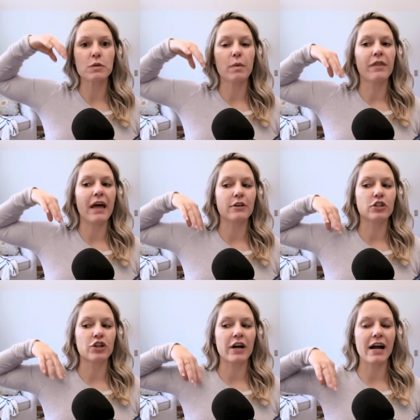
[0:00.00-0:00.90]
with that
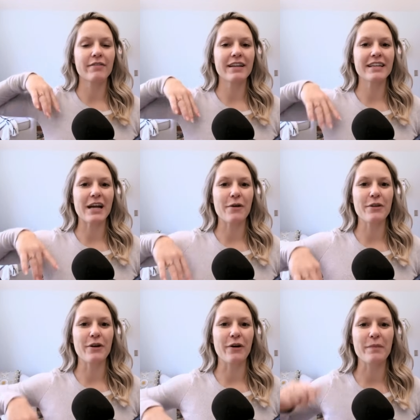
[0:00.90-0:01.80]
traveling down the
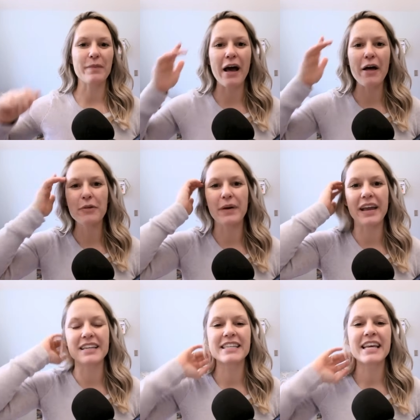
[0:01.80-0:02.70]
neural
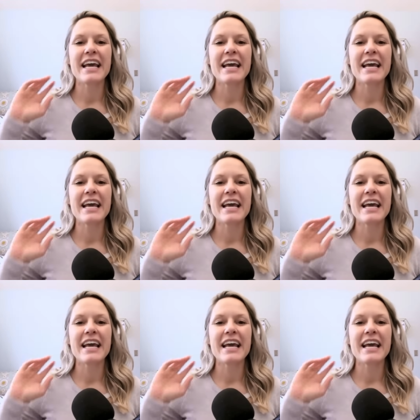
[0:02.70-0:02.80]
pathways